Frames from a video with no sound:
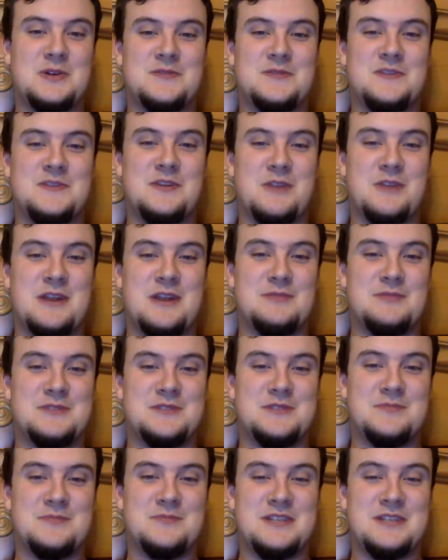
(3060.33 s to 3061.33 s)
Ving Rhames
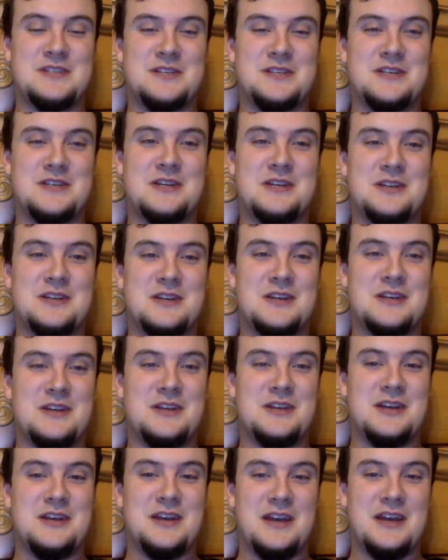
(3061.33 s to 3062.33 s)
is amazing,
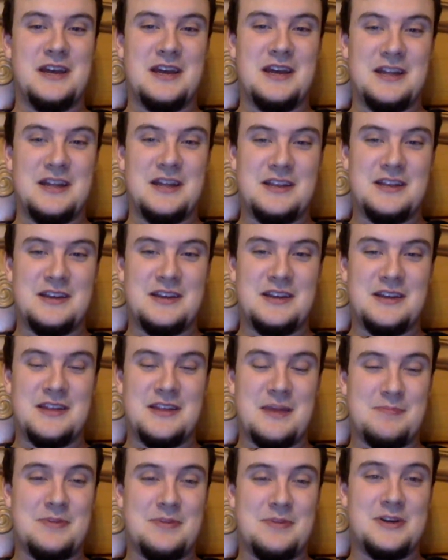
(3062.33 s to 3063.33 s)
and
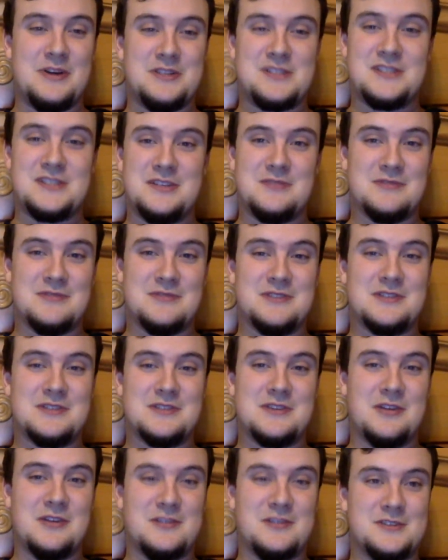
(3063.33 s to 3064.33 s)
that bus was
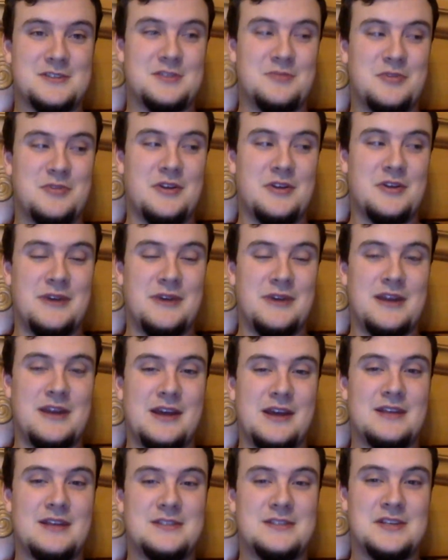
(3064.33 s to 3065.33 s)
also pretty
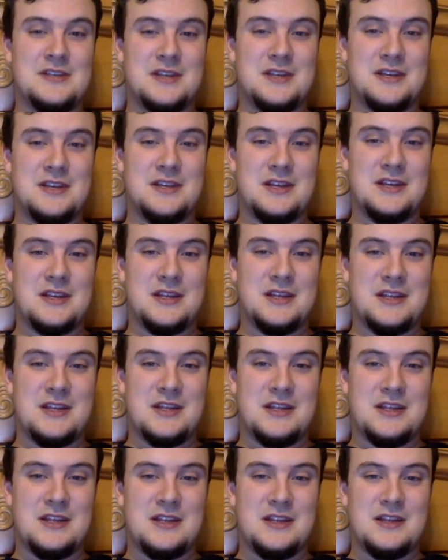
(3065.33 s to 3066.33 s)
badass.
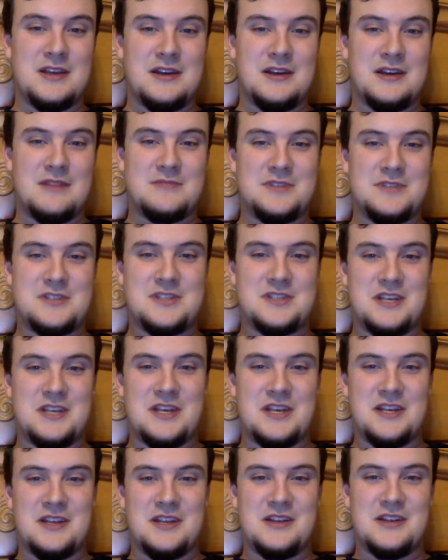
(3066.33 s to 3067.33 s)
I'm just
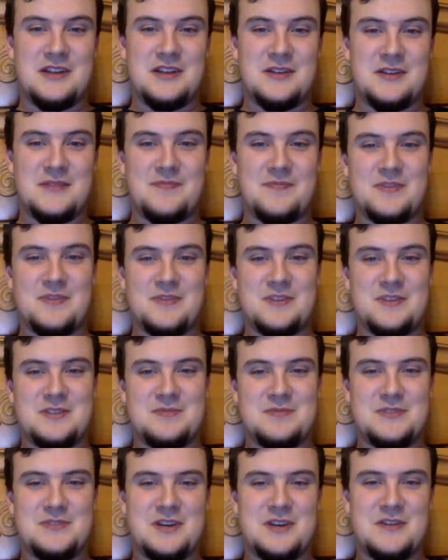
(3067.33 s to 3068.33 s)
seeing
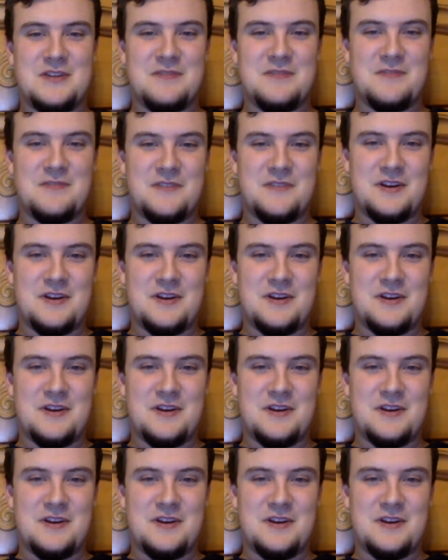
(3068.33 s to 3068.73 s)
some stuff.